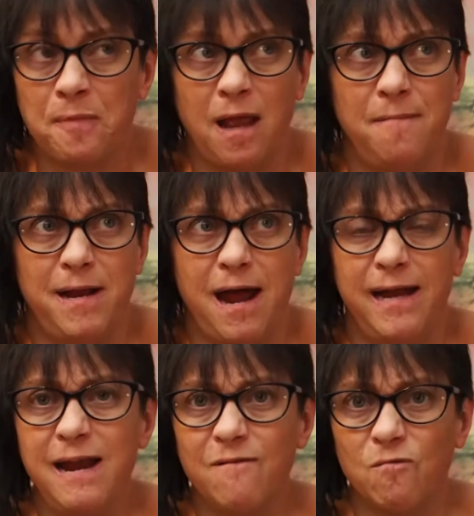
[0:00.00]
I mean, I
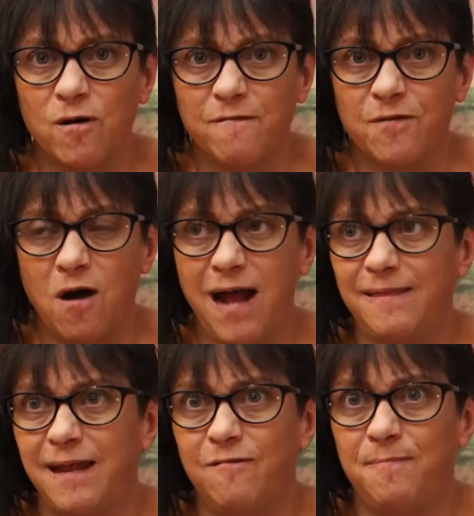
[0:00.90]
never would have thought
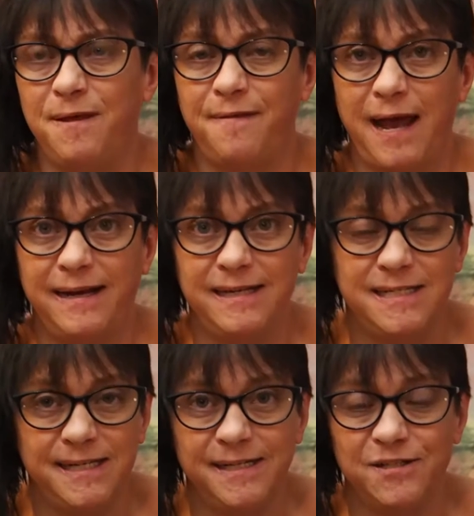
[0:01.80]
that it would be that
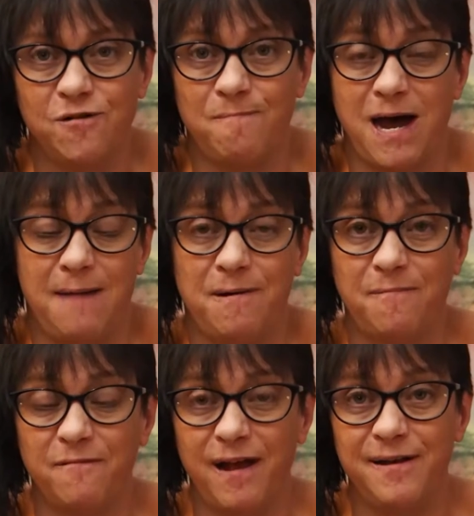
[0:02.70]
easy to do a pop-up
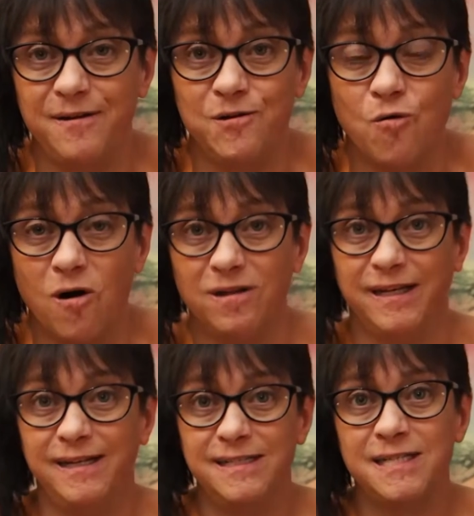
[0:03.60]
event in New
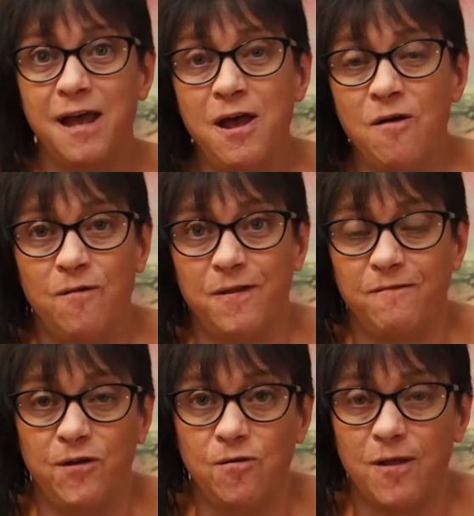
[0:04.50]
Orleans with a
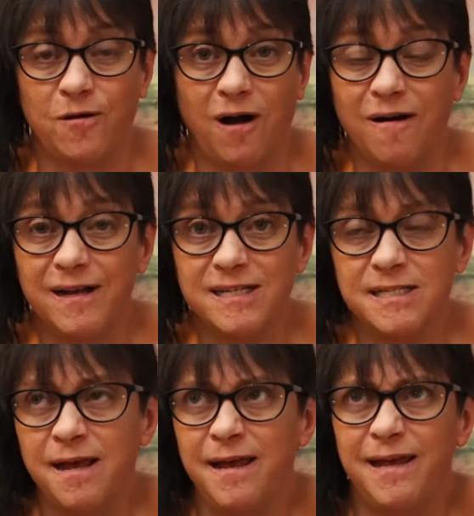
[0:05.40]
few other
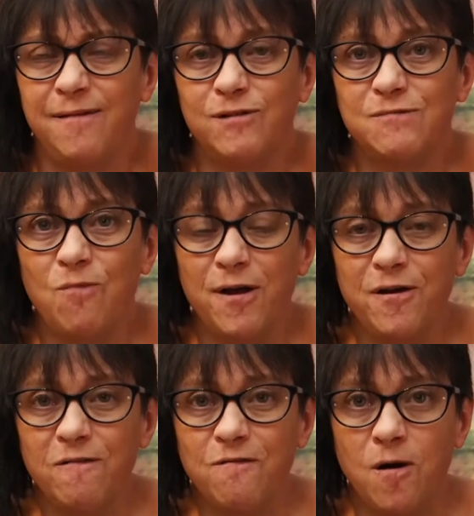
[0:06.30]
artists. It was
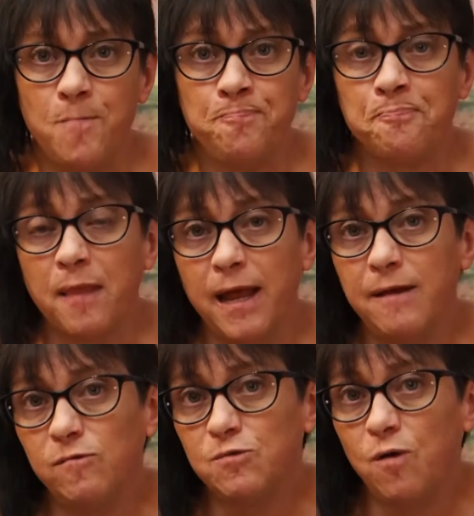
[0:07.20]
wonderful. And
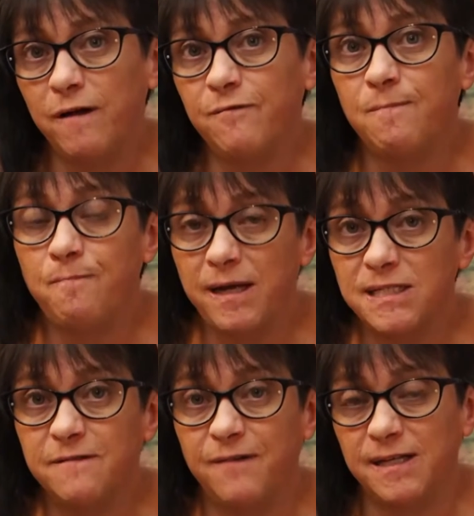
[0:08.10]
it was one of the
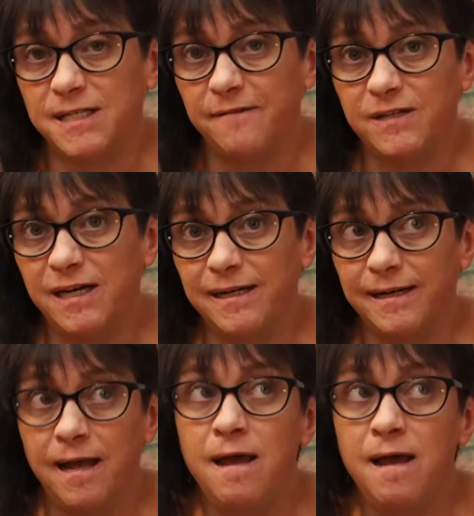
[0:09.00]
best events I've done.